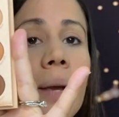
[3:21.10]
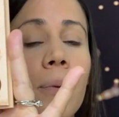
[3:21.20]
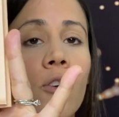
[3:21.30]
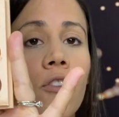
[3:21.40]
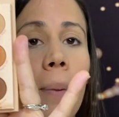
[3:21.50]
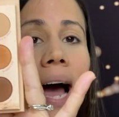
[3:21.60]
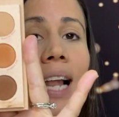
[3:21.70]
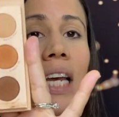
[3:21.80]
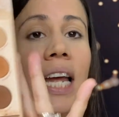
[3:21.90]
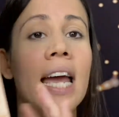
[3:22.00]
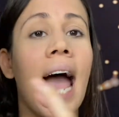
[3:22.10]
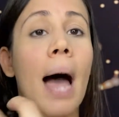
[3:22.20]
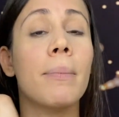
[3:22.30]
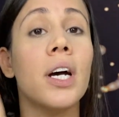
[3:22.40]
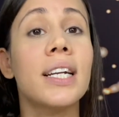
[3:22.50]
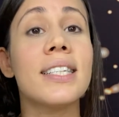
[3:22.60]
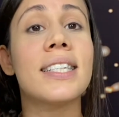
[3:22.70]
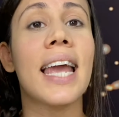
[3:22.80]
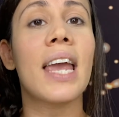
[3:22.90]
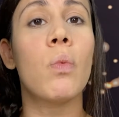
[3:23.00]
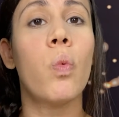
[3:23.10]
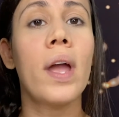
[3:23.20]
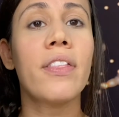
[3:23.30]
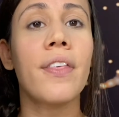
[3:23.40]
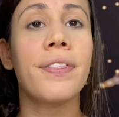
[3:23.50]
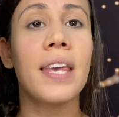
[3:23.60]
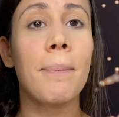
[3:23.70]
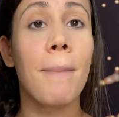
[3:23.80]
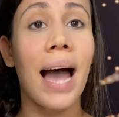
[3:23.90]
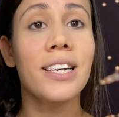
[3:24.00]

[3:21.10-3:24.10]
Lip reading: beautiful palette. I'm gonna stay with the matte